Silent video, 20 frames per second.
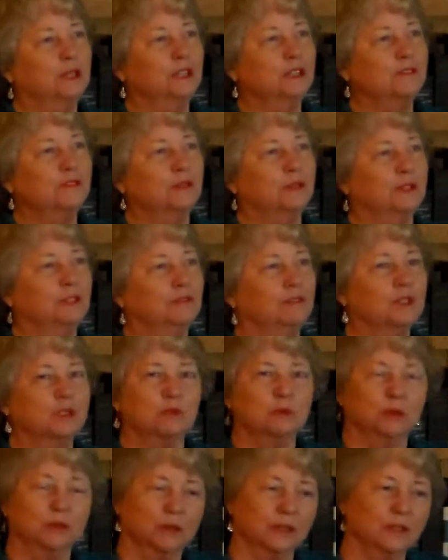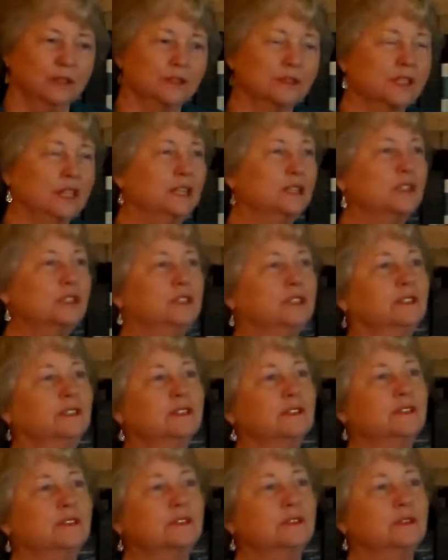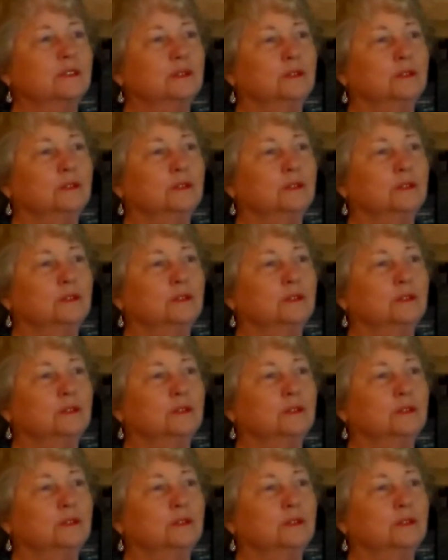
place for individual organizations